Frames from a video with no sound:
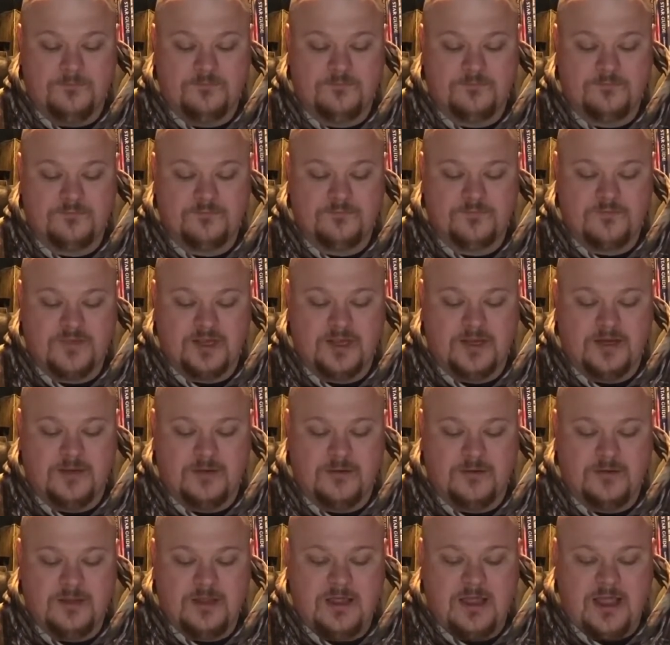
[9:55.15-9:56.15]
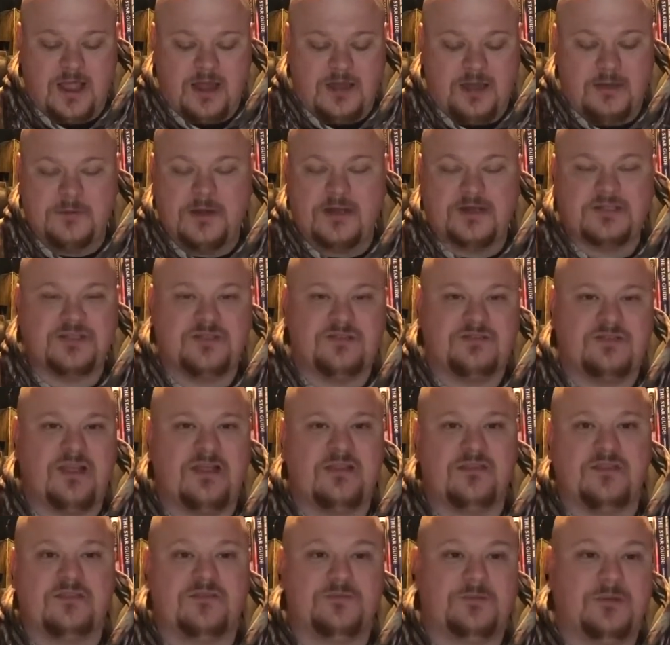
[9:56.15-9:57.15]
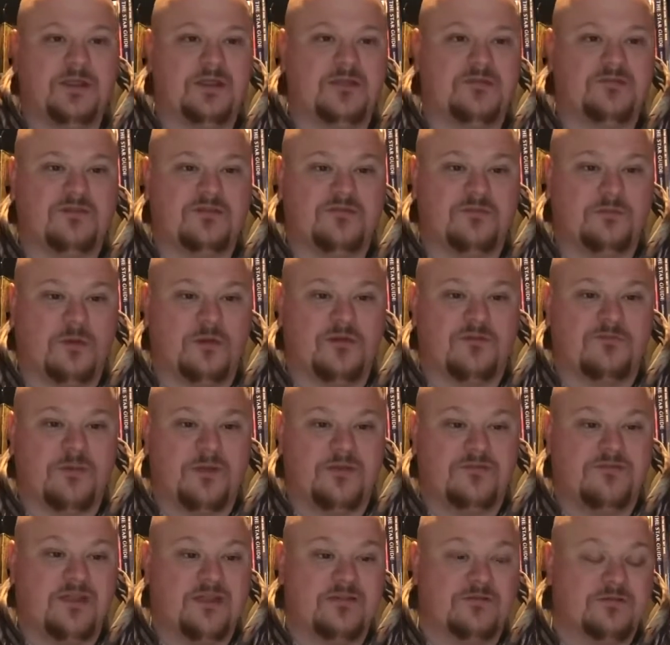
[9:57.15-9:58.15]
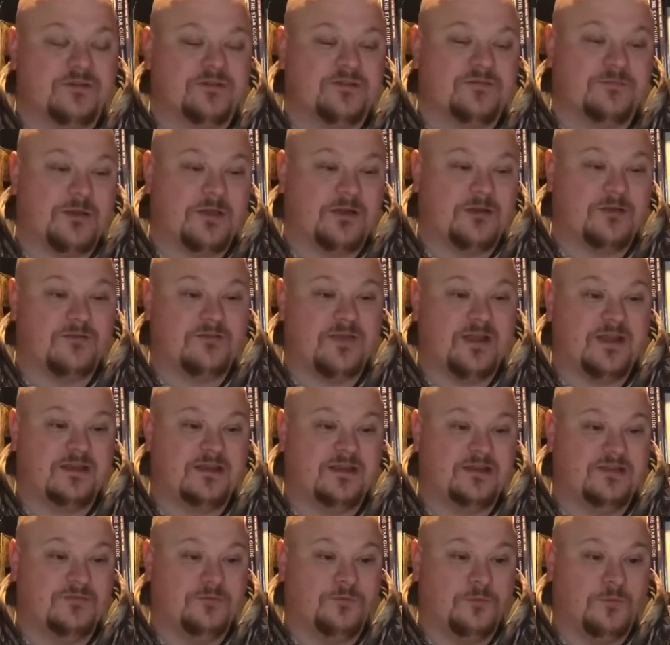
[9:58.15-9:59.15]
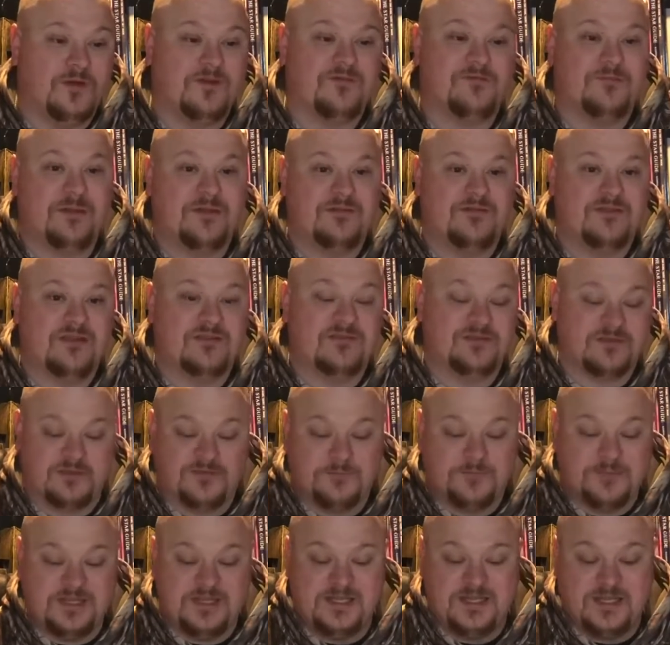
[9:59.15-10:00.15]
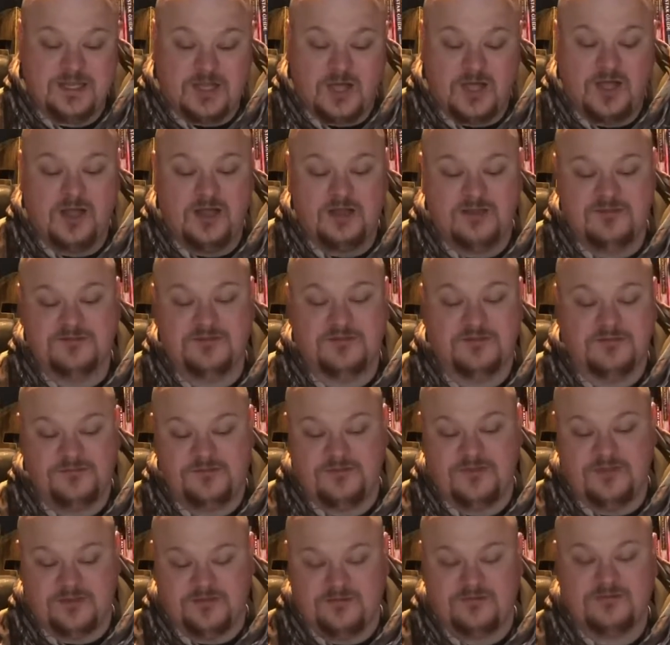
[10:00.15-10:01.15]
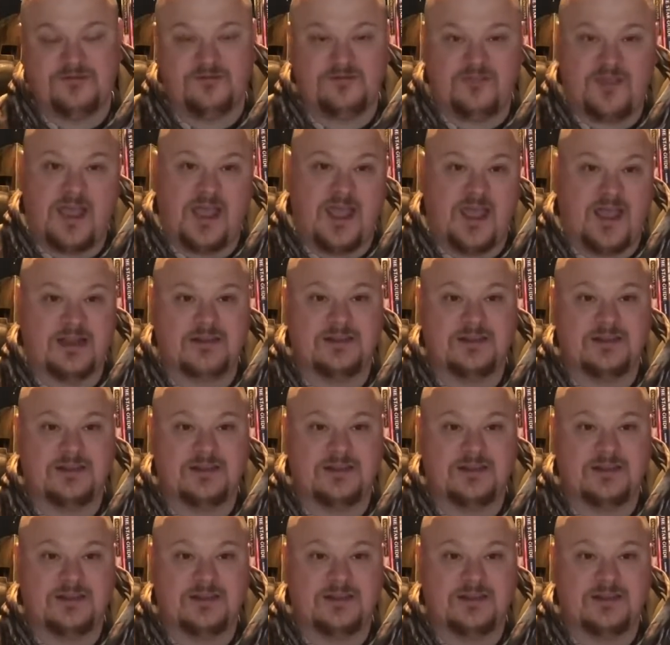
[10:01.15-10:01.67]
And I'm not just saying this because he's one of my favorites. Matter of fact, he's one of my favorites because of this fact.